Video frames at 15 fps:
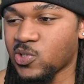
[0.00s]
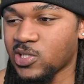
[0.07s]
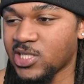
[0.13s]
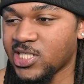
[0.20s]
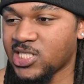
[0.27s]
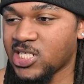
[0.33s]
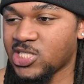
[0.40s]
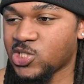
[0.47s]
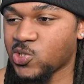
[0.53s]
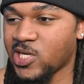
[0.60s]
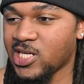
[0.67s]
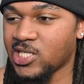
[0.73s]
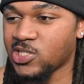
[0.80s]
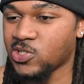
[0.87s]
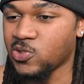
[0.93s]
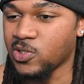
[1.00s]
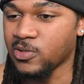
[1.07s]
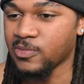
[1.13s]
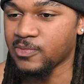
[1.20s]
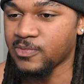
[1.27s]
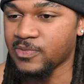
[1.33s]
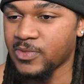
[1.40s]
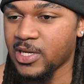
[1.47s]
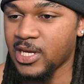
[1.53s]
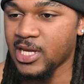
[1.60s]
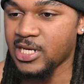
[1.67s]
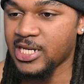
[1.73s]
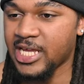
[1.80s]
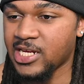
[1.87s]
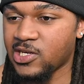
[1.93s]
it. Let's get straight into it.
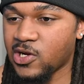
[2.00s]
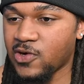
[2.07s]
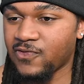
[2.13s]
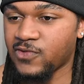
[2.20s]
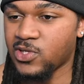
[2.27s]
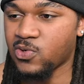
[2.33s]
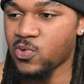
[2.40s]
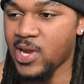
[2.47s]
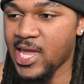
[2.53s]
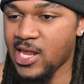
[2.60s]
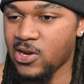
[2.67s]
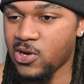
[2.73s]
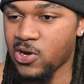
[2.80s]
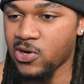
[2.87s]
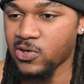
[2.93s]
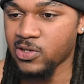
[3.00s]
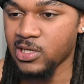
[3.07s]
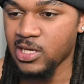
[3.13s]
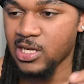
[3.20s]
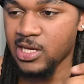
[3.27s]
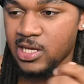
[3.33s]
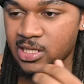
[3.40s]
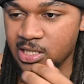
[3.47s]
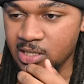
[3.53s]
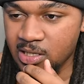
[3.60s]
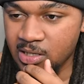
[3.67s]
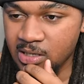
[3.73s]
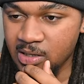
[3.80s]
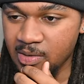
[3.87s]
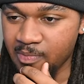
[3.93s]
They nerfed the Red
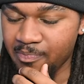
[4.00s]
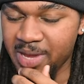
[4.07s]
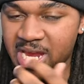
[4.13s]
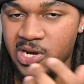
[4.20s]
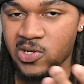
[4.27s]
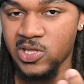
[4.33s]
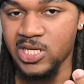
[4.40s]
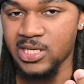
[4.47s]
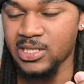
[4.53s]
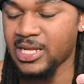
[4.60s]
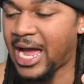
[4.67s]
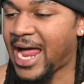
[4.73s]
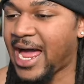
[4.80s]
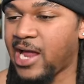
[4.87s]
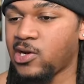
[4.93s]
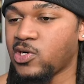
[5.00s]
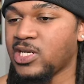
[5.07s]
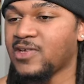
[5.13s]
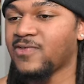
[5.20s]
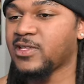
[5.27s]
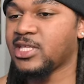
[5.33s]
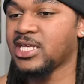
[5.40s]
Hulk barely. I don't even